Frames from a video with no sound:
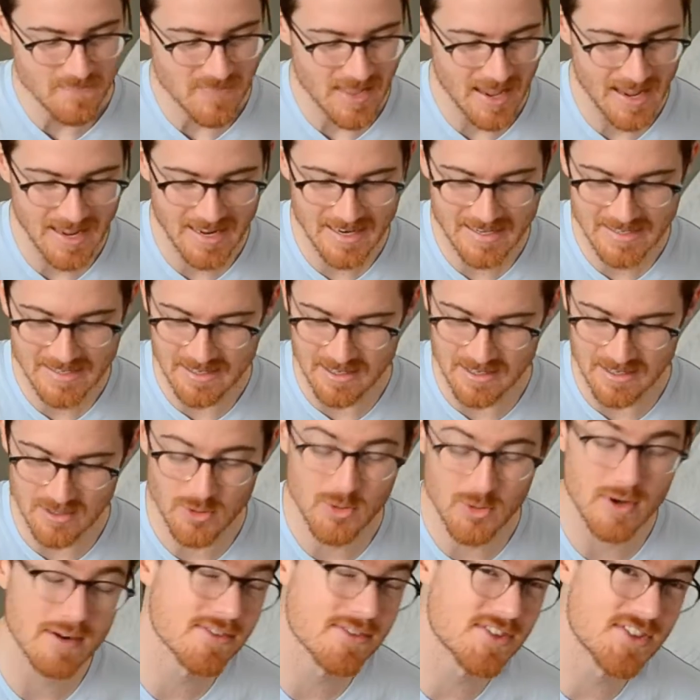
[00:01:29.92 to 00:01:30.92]
And
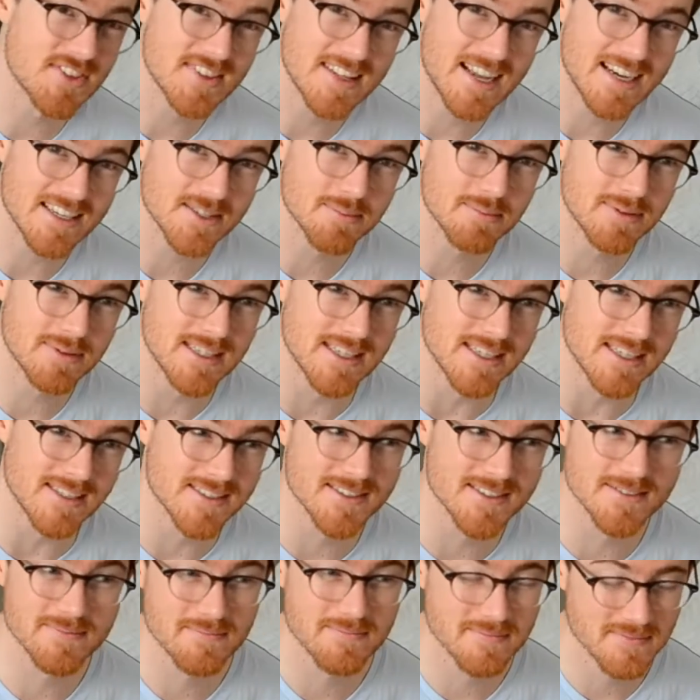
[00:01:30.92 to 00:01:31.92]
whoever's in last
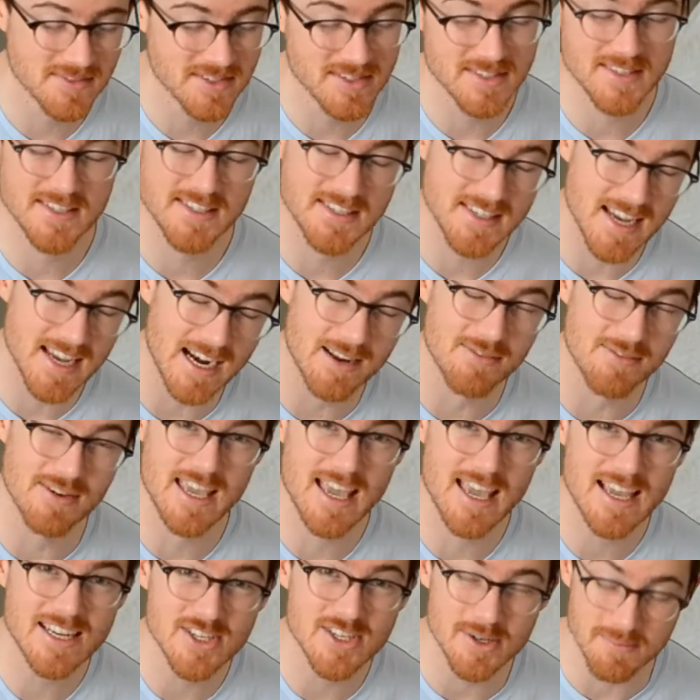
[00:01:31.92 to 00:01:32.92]
place, so this is kind of a
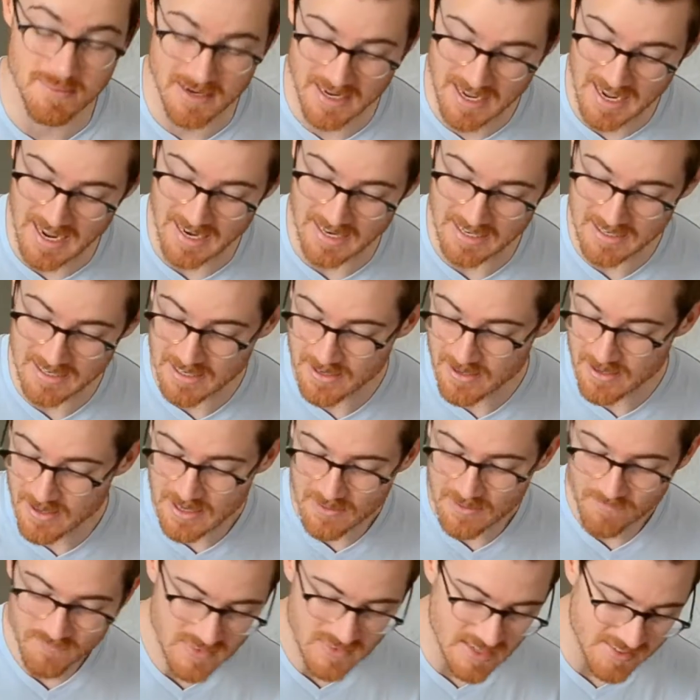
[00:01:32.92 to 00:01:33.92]
catch-up mechanic,
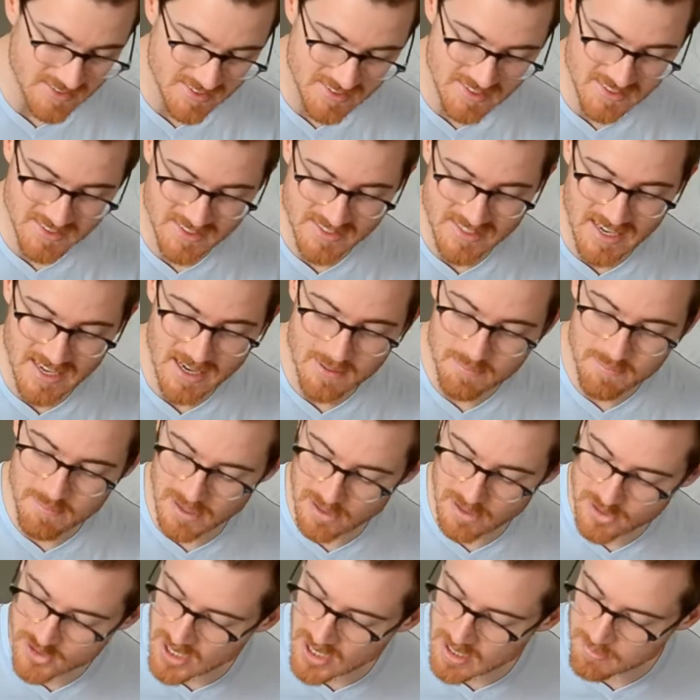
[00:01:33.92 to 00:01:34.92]
gets to set a
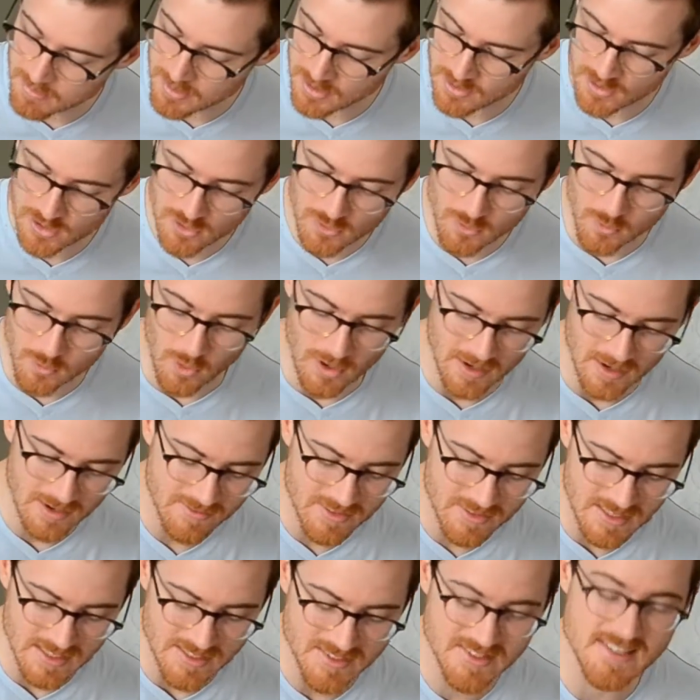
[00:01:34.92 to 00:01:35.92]
bear trap under one
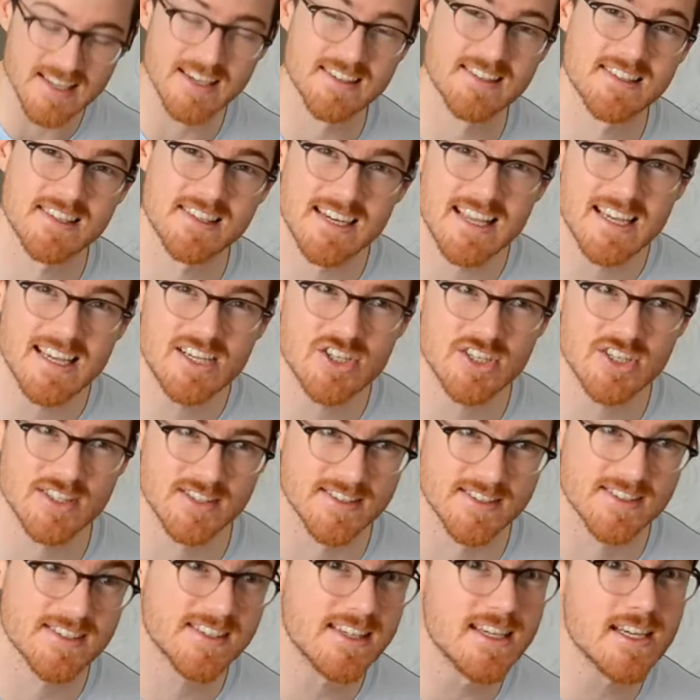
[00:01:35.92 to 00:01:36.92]
of these
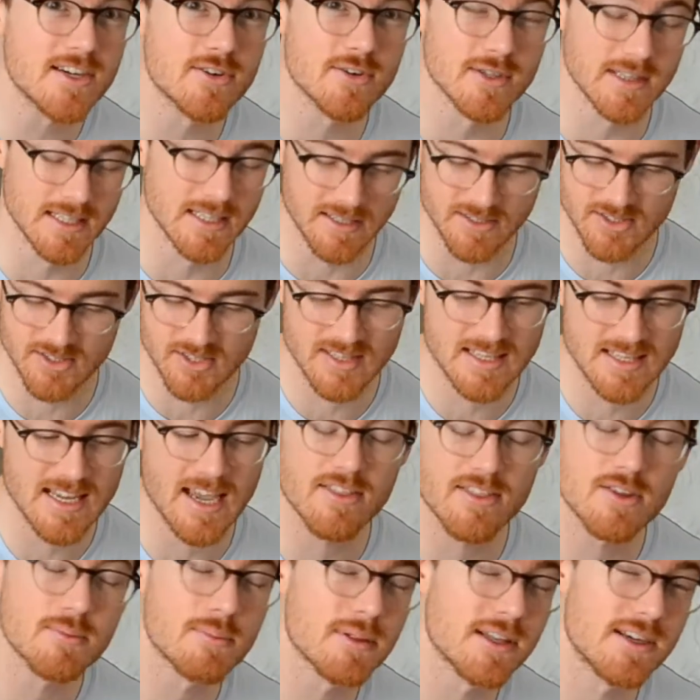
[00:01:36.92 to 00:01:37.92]
destinations secretly so the
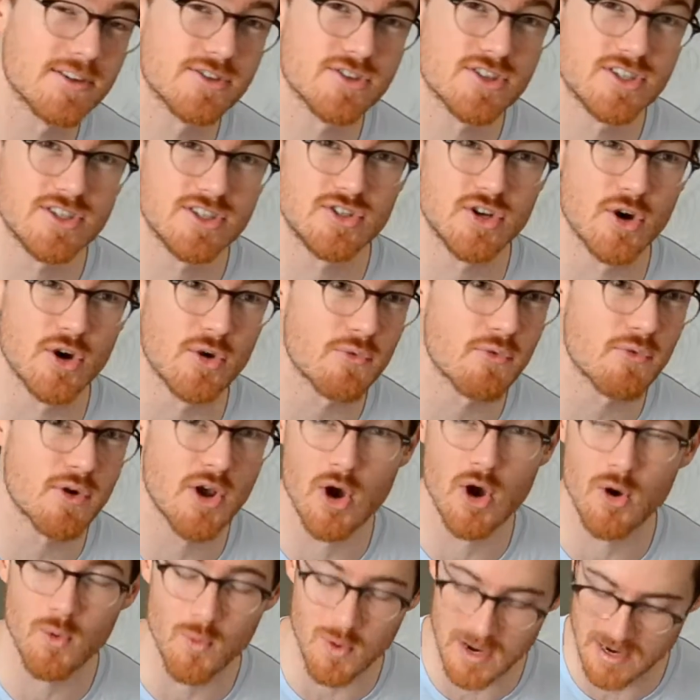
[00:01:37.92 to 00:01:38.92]
other players don't
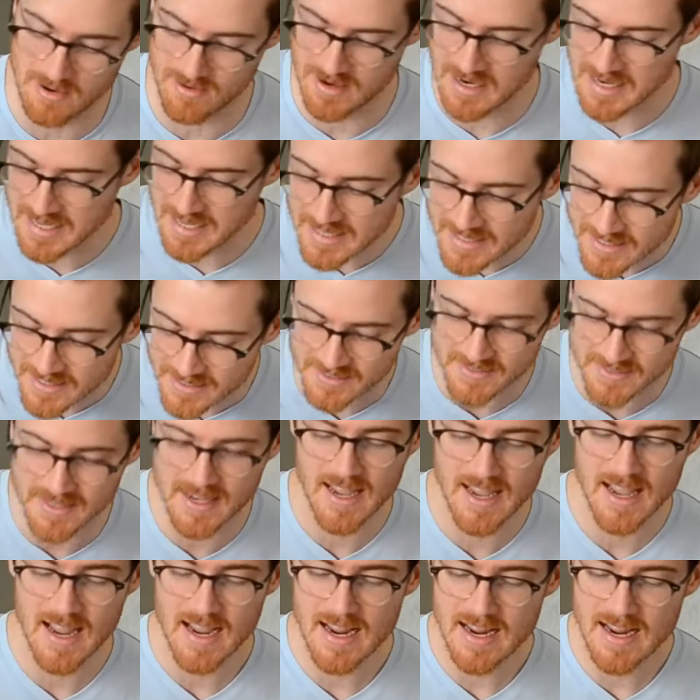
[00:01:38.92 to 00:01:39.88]
know where it is.